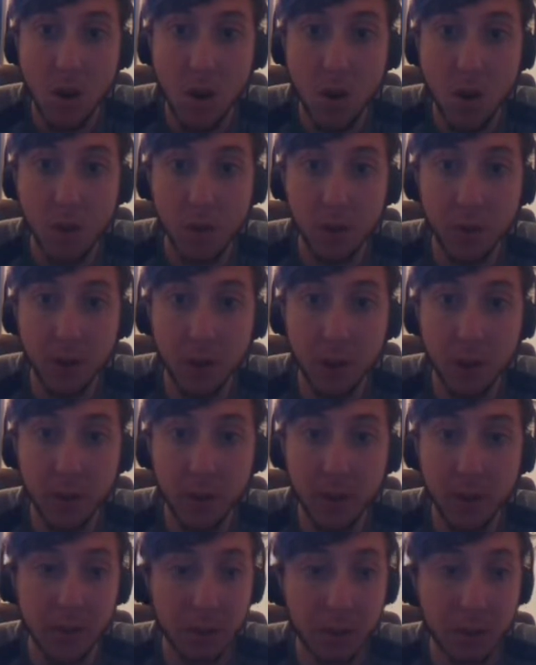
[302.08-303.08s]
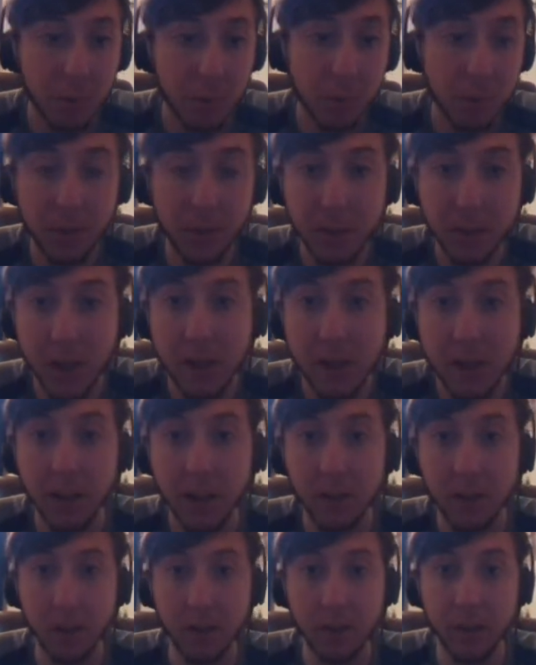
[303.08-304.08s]
someone's got me, someone's being chased. As you
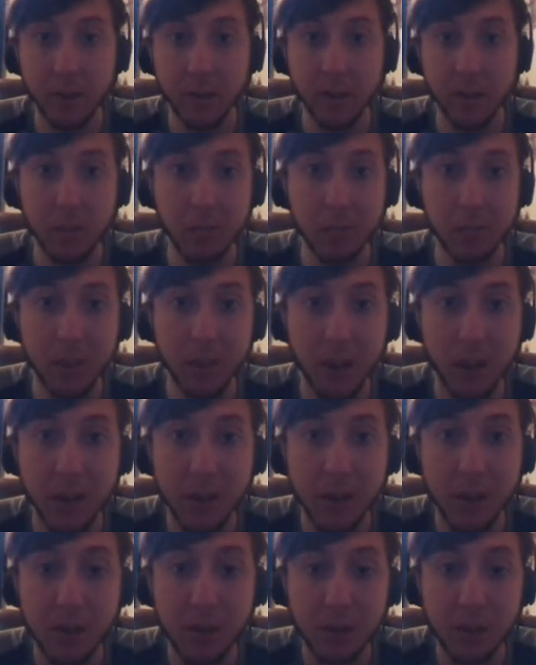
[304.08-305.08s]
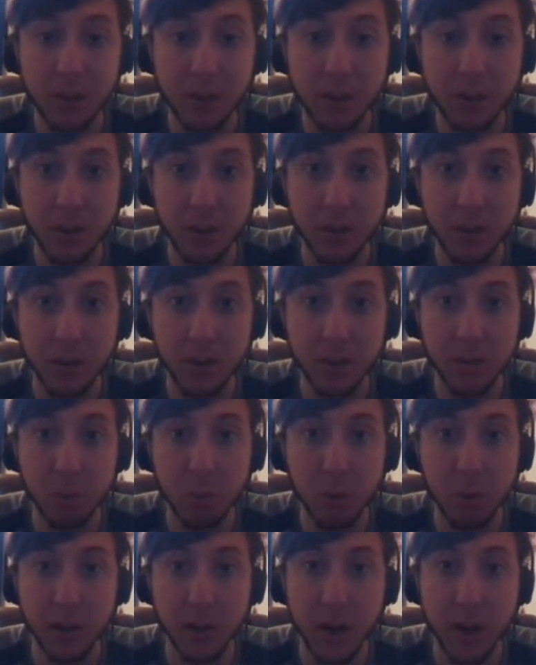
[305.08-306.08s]
can see, someone got injured, so it's
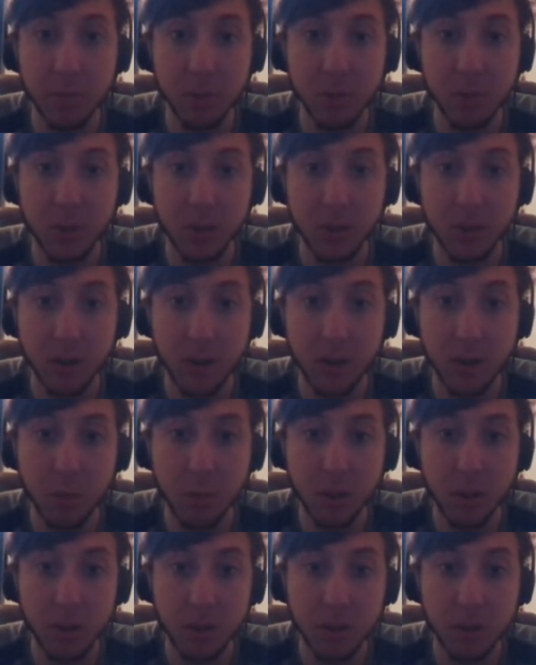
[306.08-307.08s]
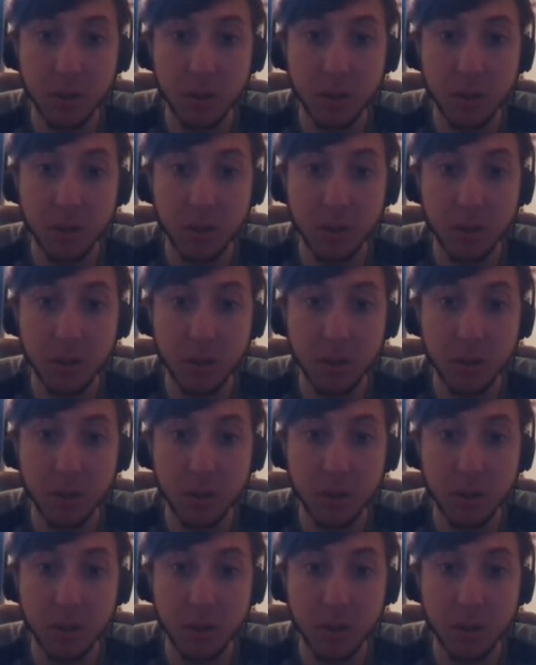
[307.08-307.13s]
pretty hard to generate to work on.